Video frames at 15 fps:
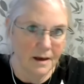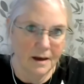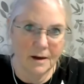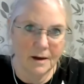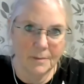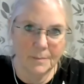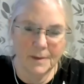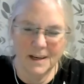
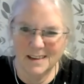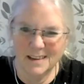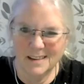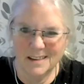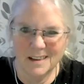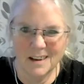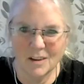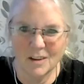
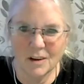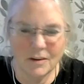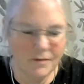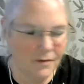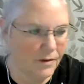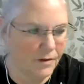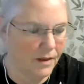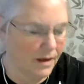It's a little
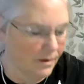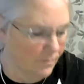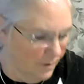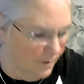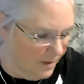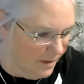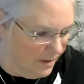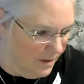confusing
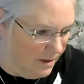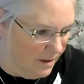with,